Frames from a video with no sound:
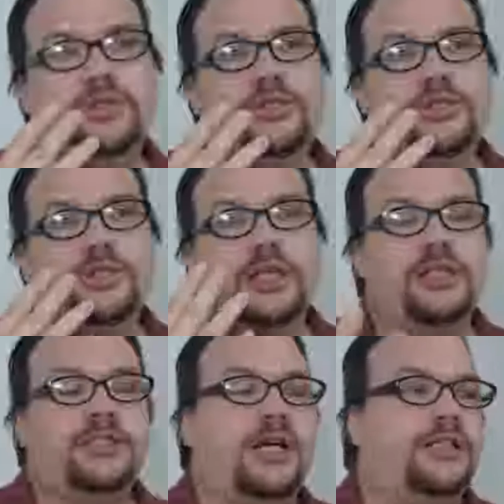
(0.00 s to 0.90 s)

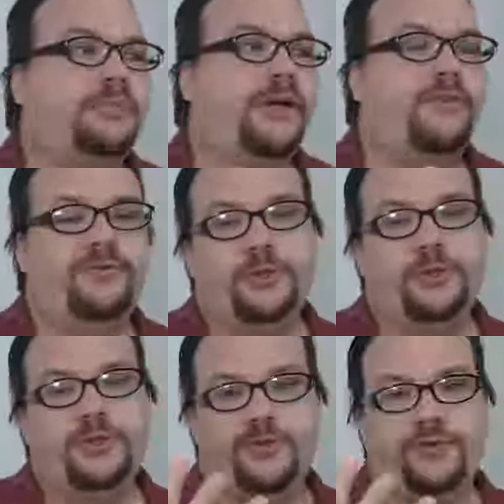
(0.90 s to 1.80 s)
he talked about
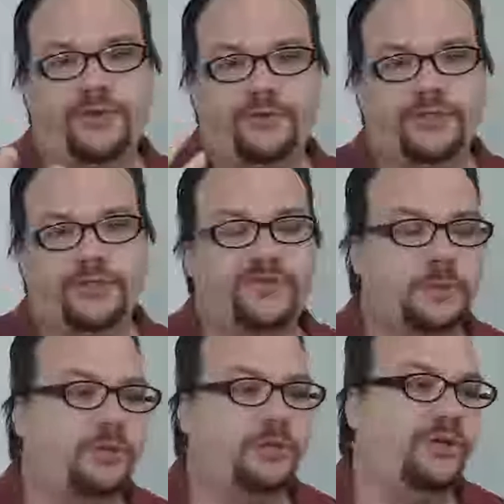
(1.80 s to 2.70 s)
voting for the first
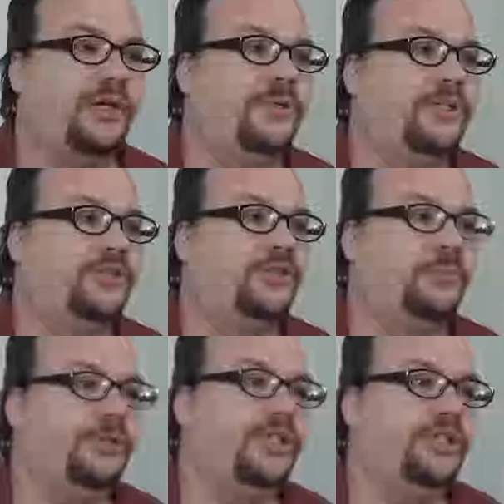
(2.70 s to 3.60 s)
female prime minister
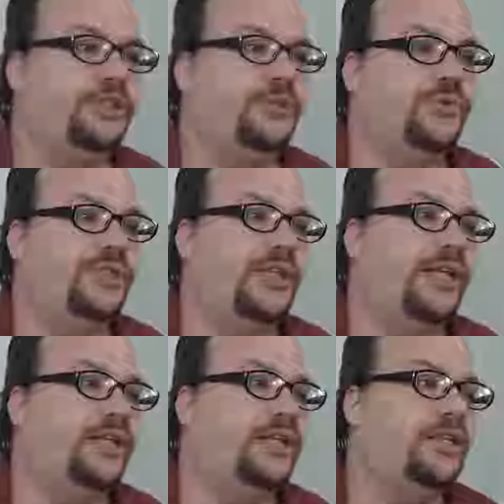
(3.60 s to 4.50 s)
because she was an
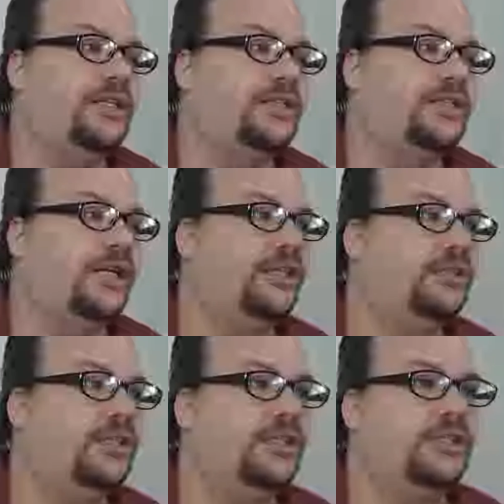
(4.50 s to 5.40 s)
atheist. And
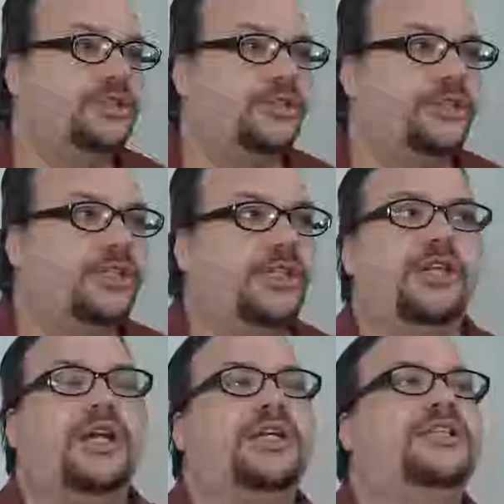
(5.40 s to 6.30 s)
certainly in the
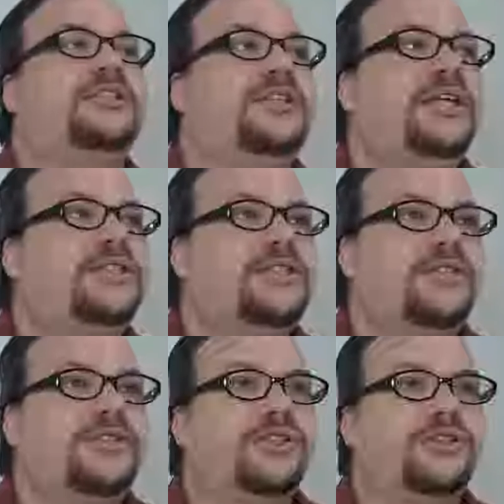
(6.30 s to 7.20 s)
United States,
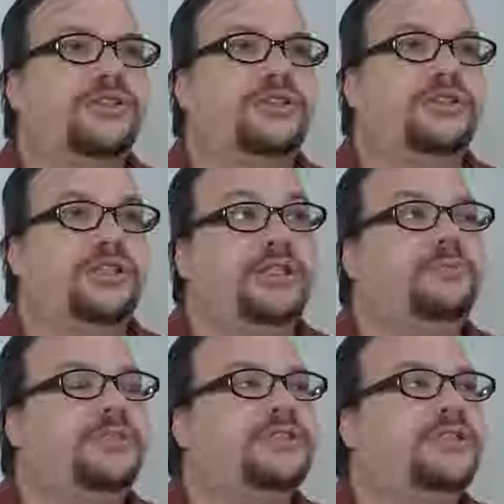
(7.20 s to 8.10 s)
there is a certain
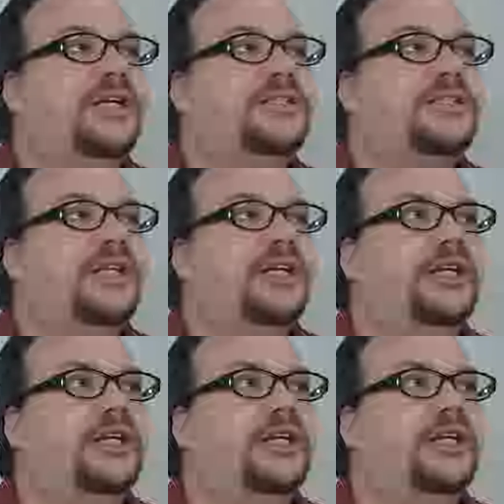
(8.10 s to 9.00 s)
litmus test
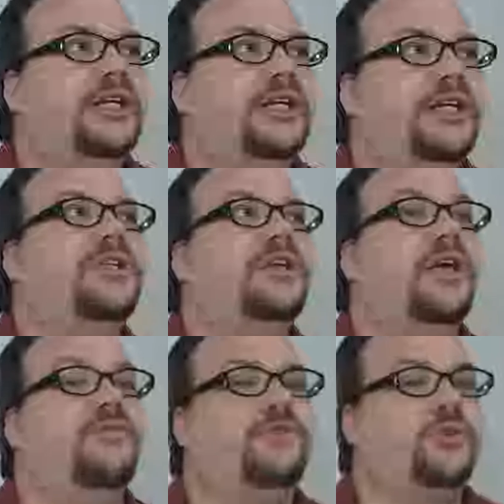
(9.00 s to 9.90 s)
that you have to be
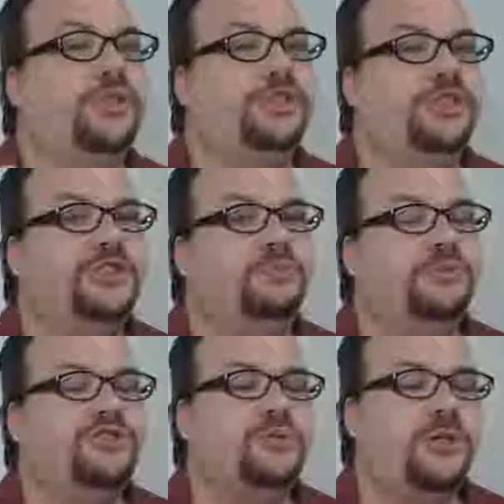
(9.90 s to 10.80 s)
of Christian
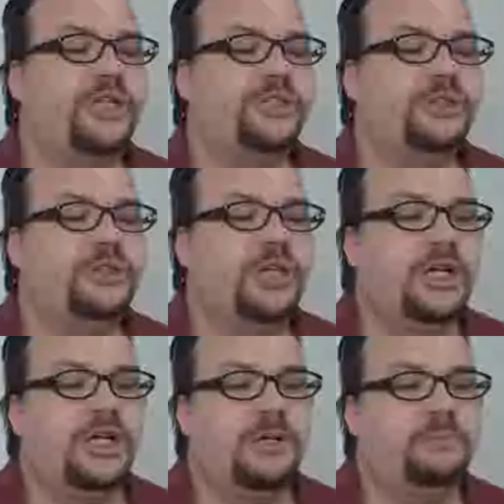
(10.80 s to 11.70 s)
persuasion.
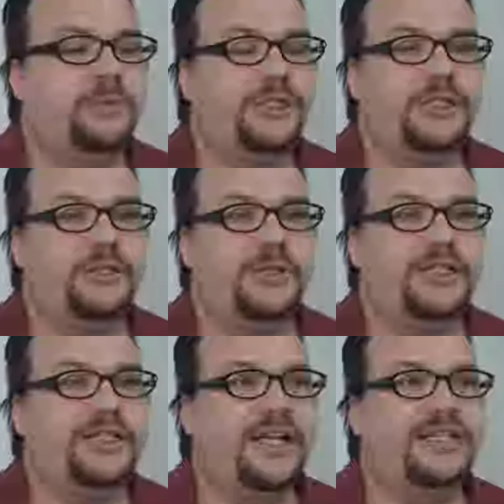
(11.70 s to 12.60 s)
But you know
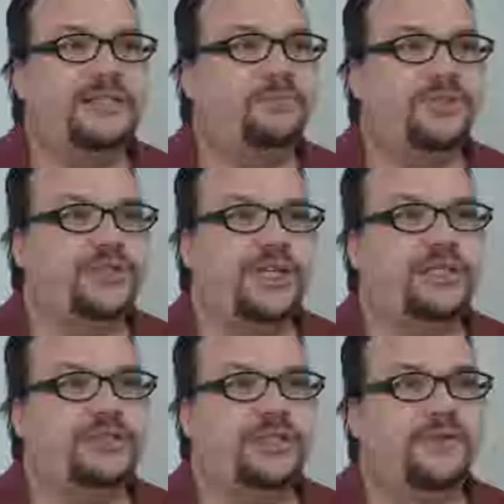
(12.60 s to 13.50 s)
what? 90%